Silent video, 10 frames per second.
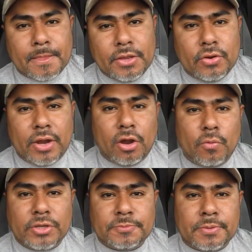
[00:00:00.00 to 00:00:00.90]
I
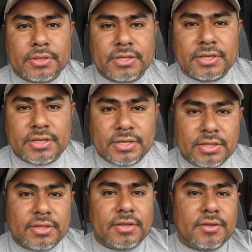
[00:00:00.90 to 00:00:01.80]
always put
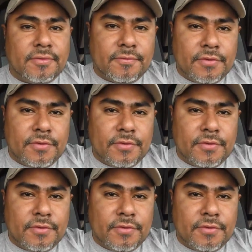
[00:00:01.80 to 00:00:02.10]
the